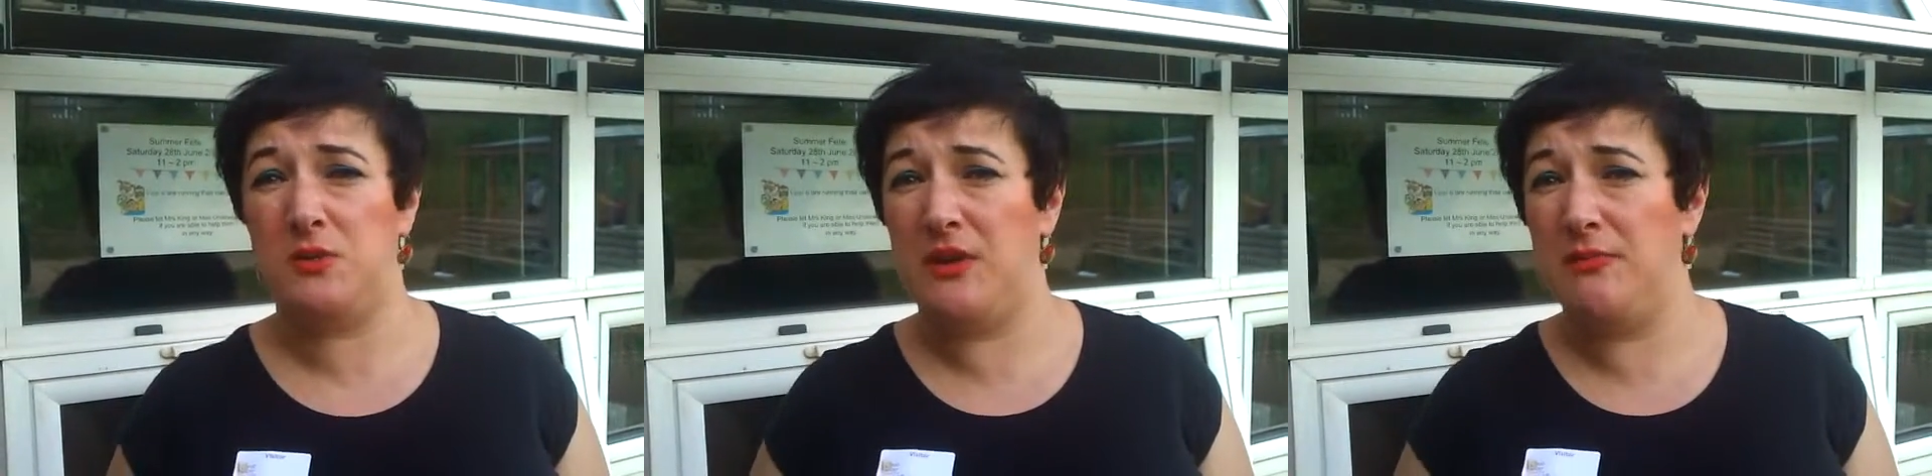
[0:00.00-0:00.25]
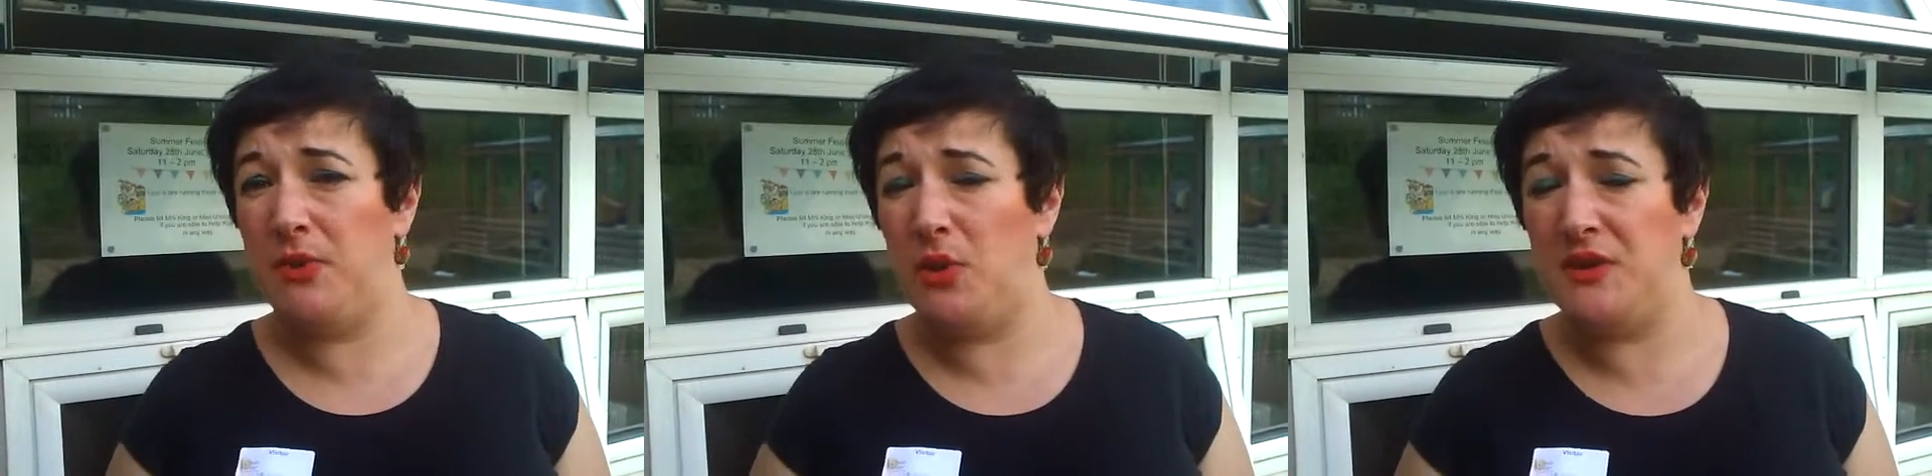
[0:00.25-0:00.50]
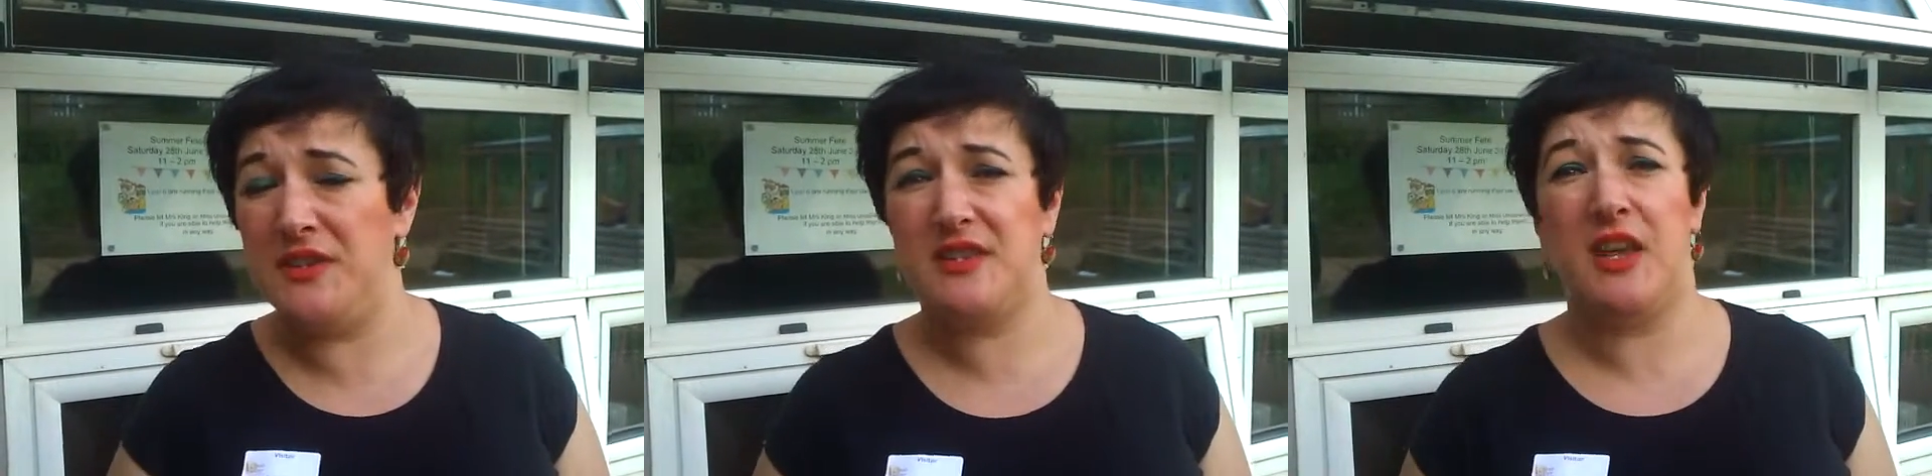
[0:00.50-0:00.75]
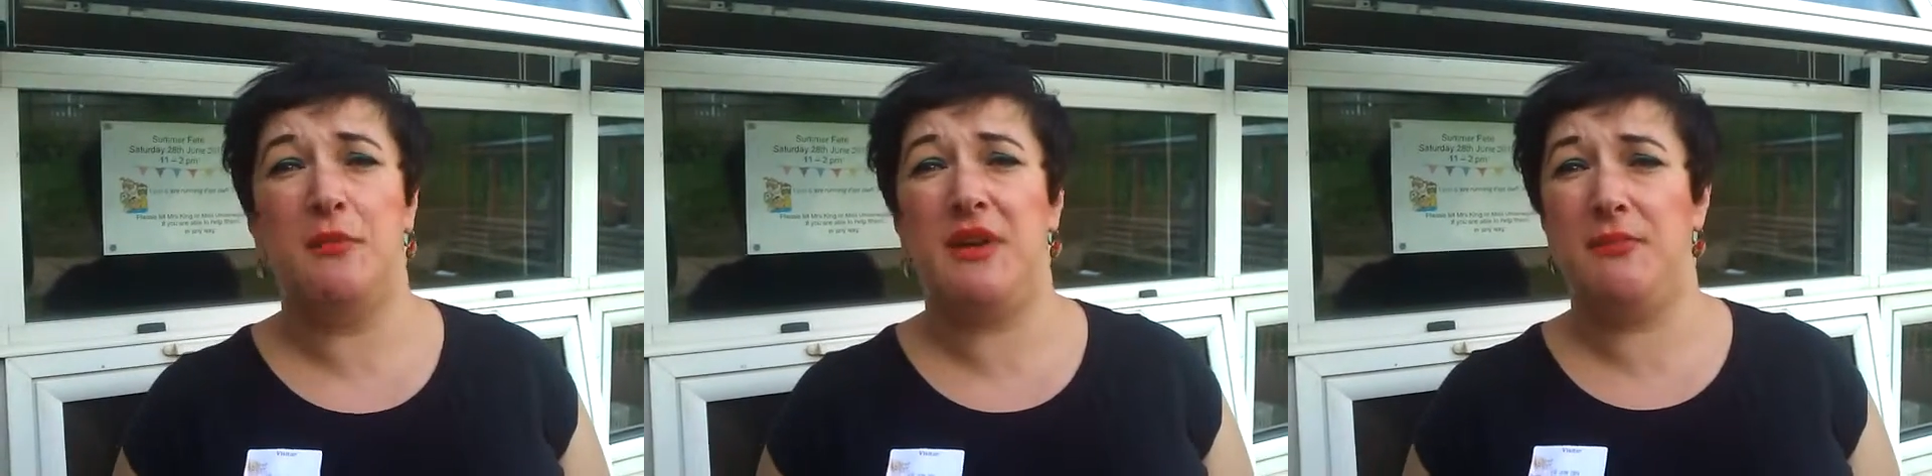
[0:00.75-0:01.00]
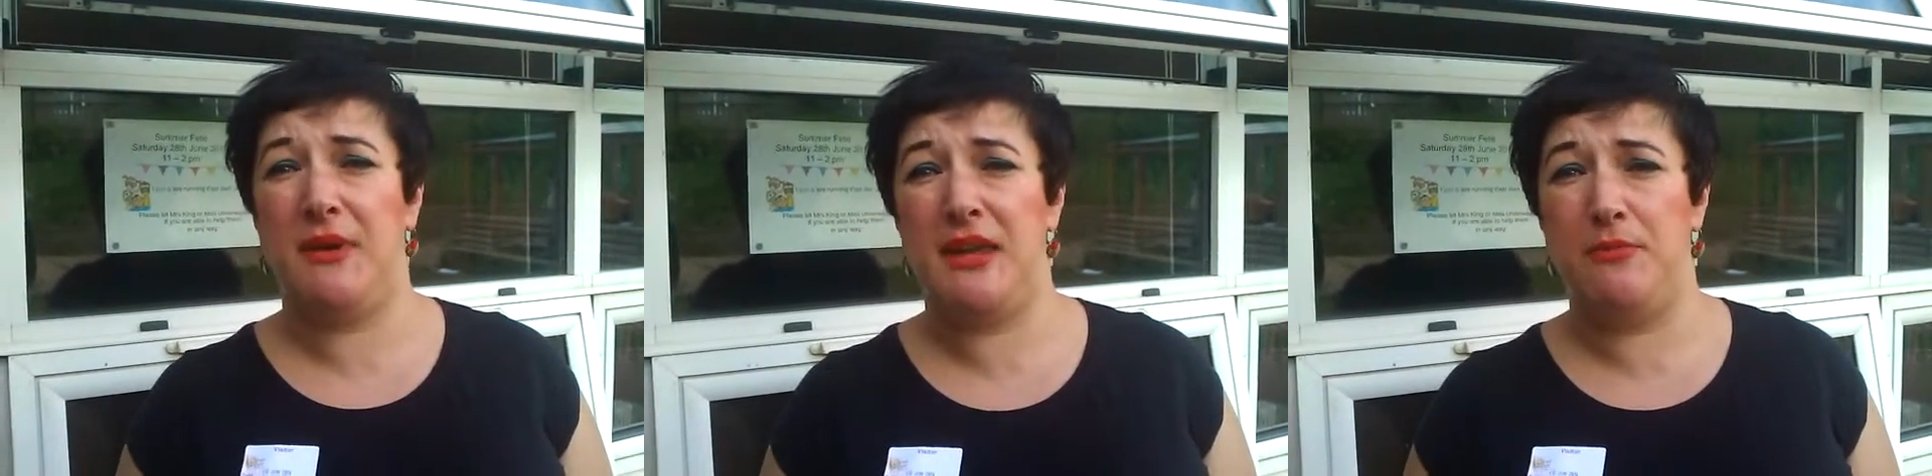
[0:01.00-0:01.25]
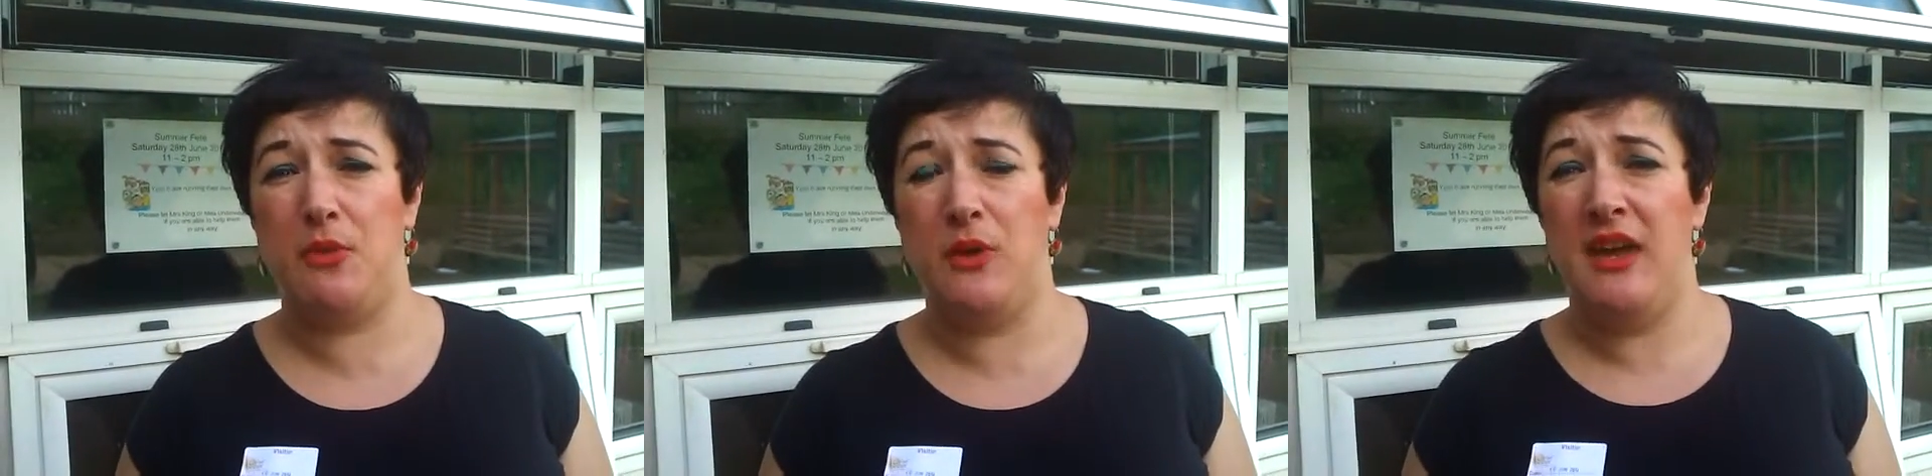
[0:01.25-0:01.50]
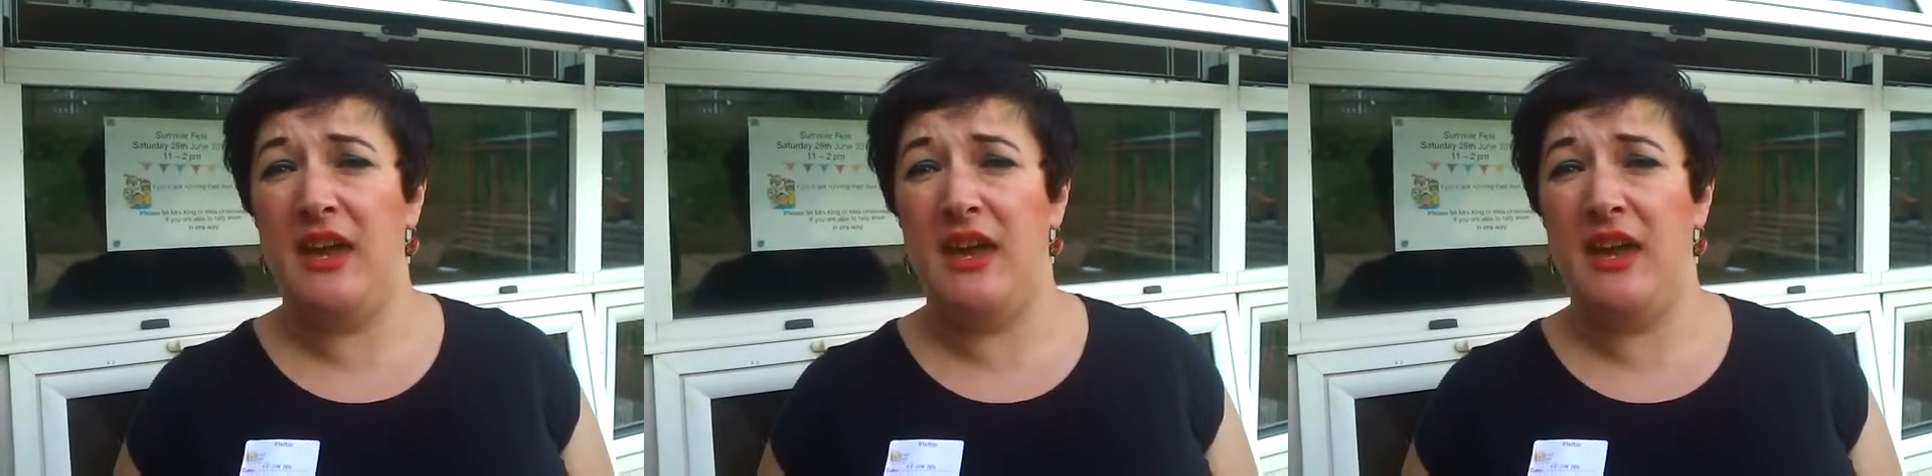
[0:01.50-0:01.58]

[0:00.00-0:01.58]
we employ so many people